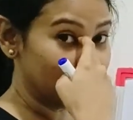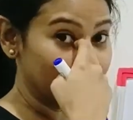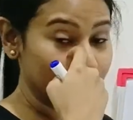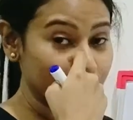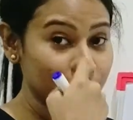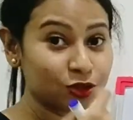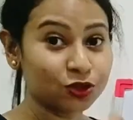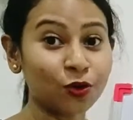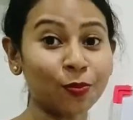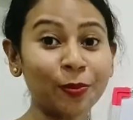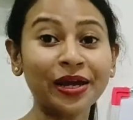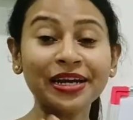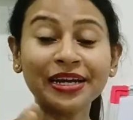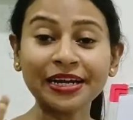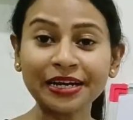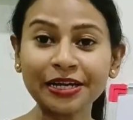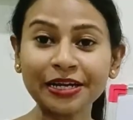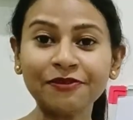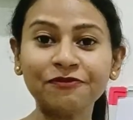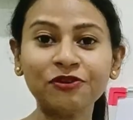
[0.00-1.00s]
So
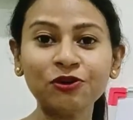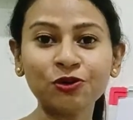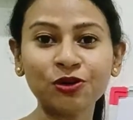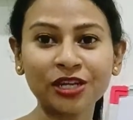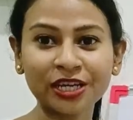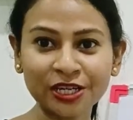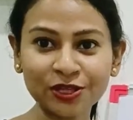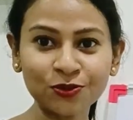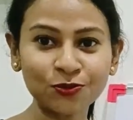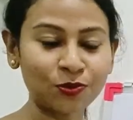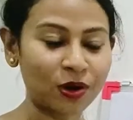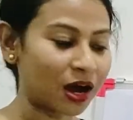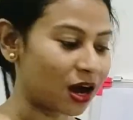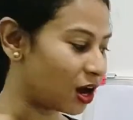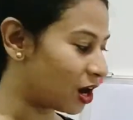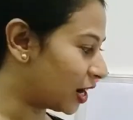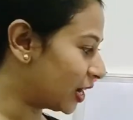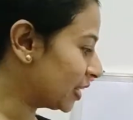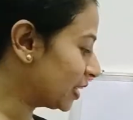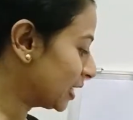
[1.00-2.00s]
mainly reviewed ki soa
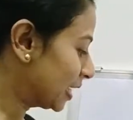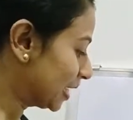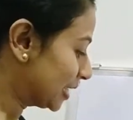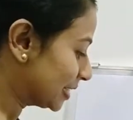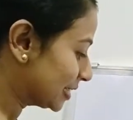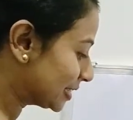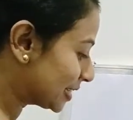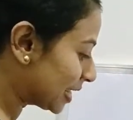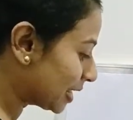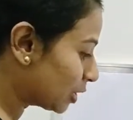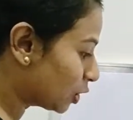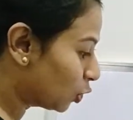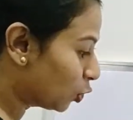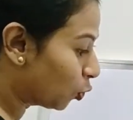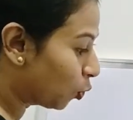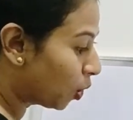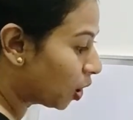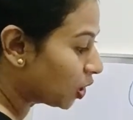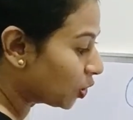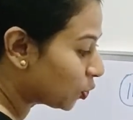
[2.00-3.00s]
hoy je
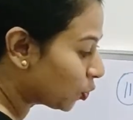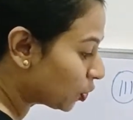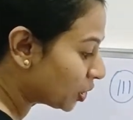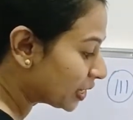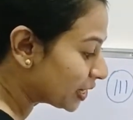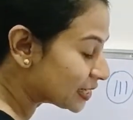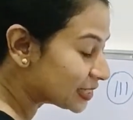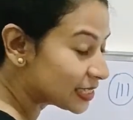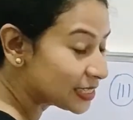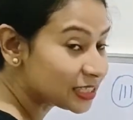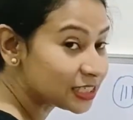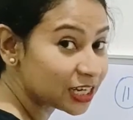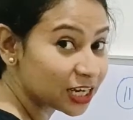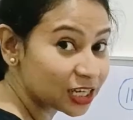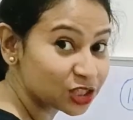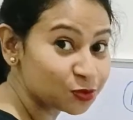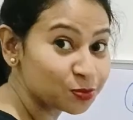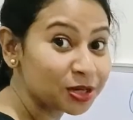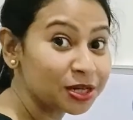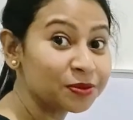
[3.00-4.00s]
lower court e je
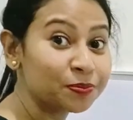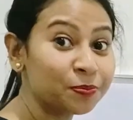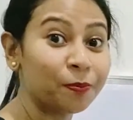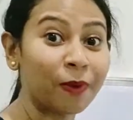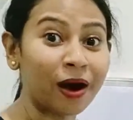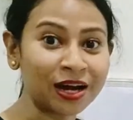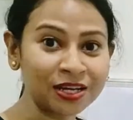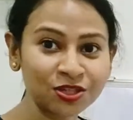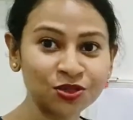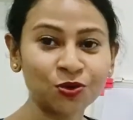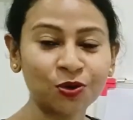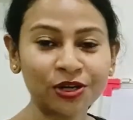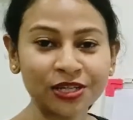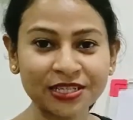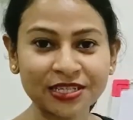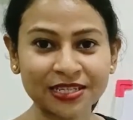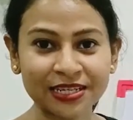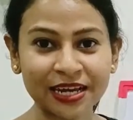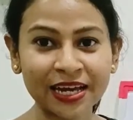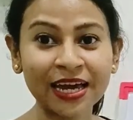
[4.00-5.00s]
judgment pass
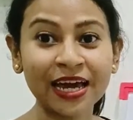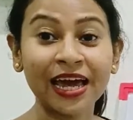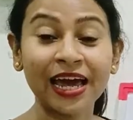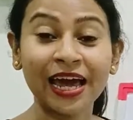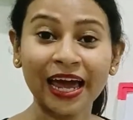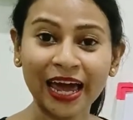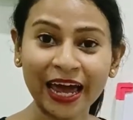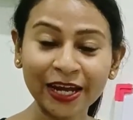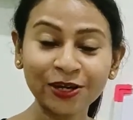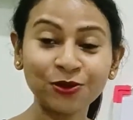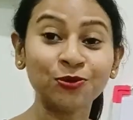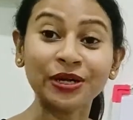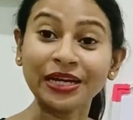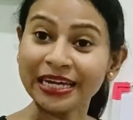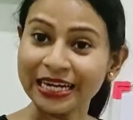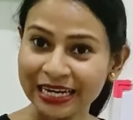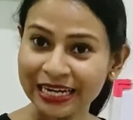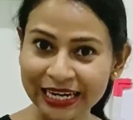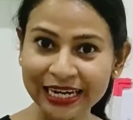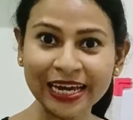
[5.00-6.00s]
korise hetu
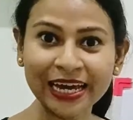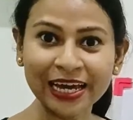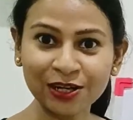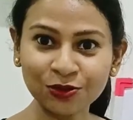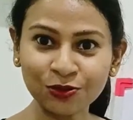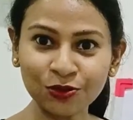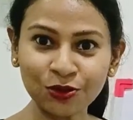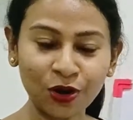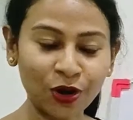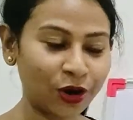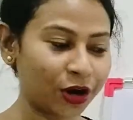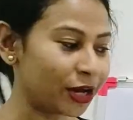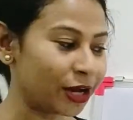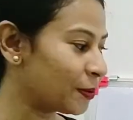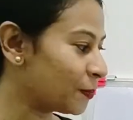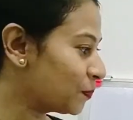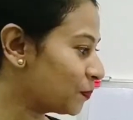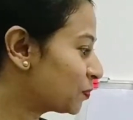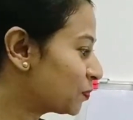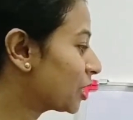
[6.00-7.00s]
illegal to nohoy.
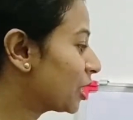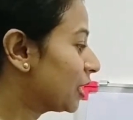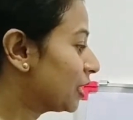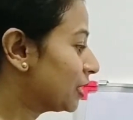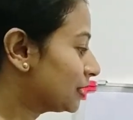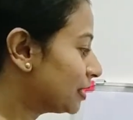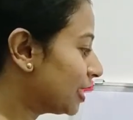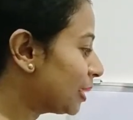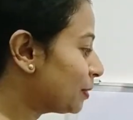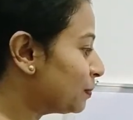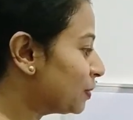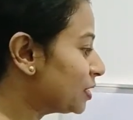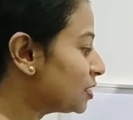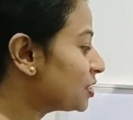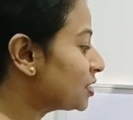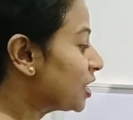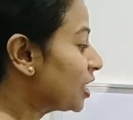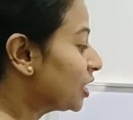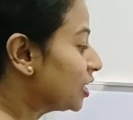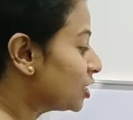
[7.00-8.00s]
That
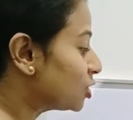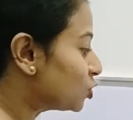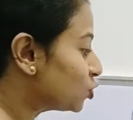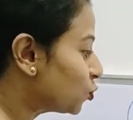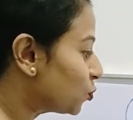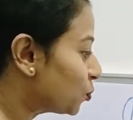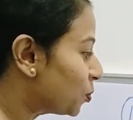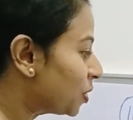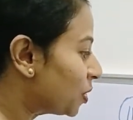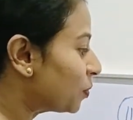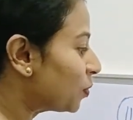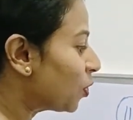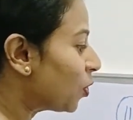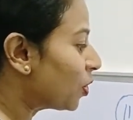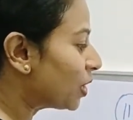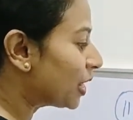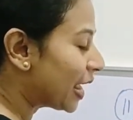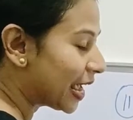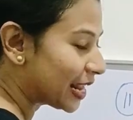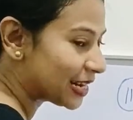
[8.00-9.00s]
means the Supreme
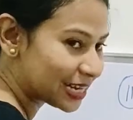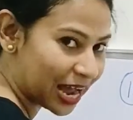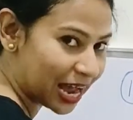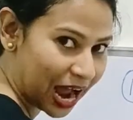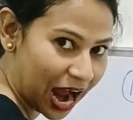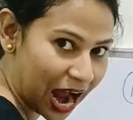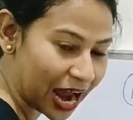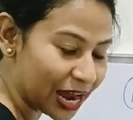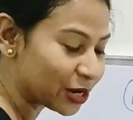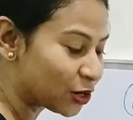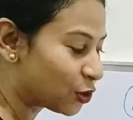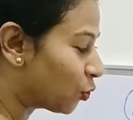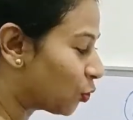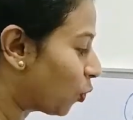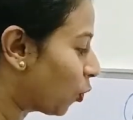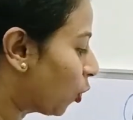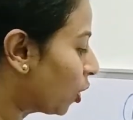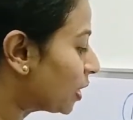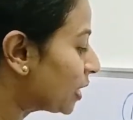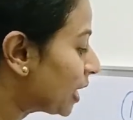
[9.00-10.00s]
Court and the High
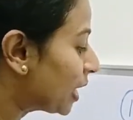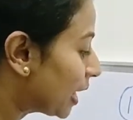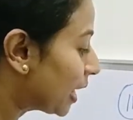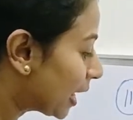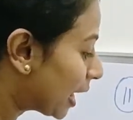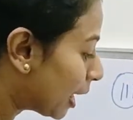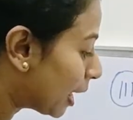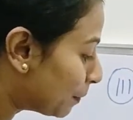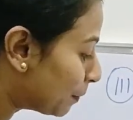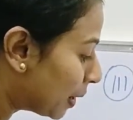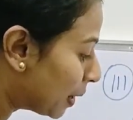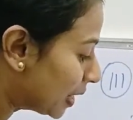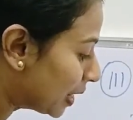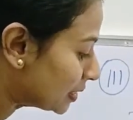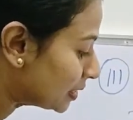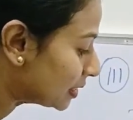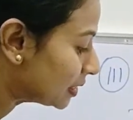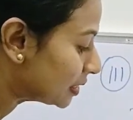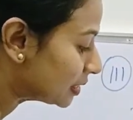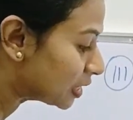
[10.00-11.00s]
Court
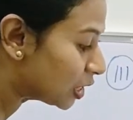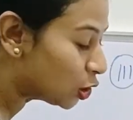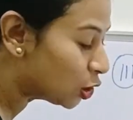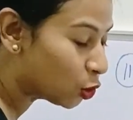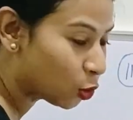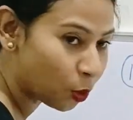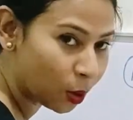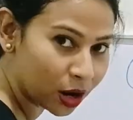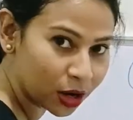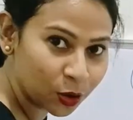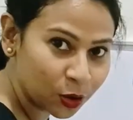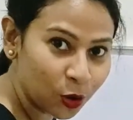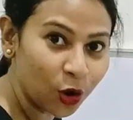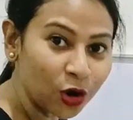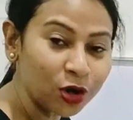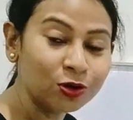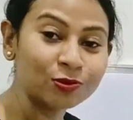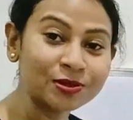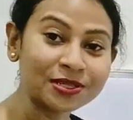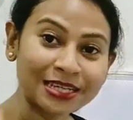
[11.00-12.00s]
command the lower
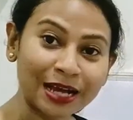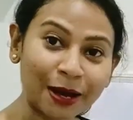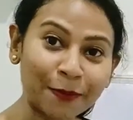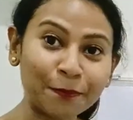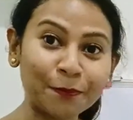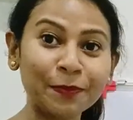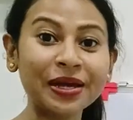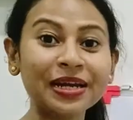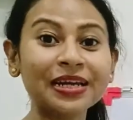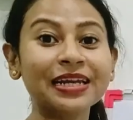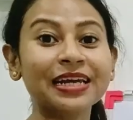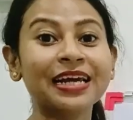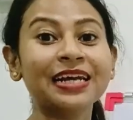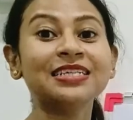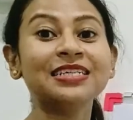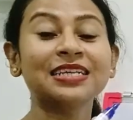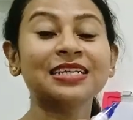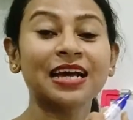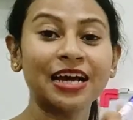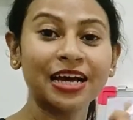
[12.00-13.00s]
court to submit
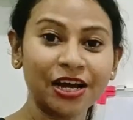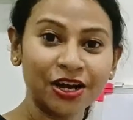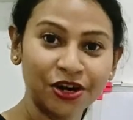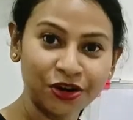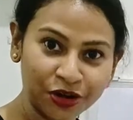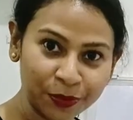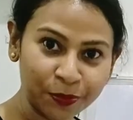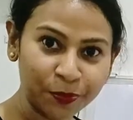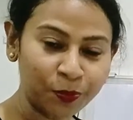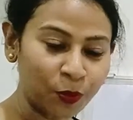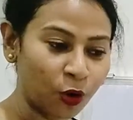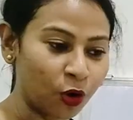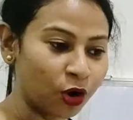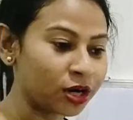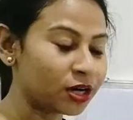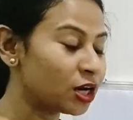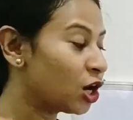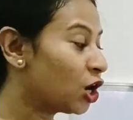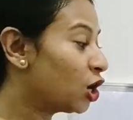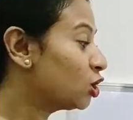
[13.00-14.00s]
its
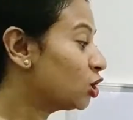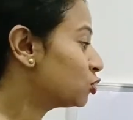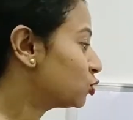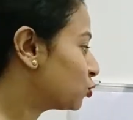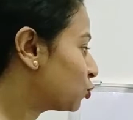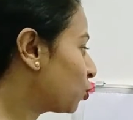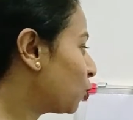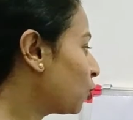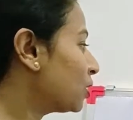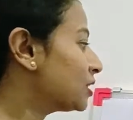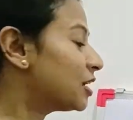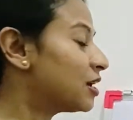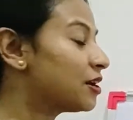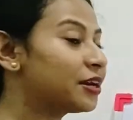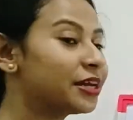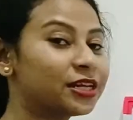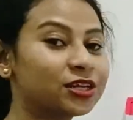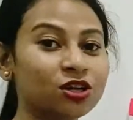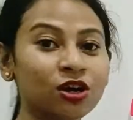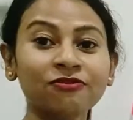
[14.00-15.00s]
report through the
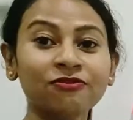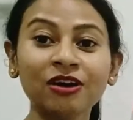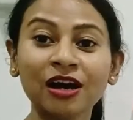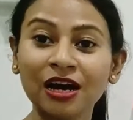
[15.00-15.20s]
writ of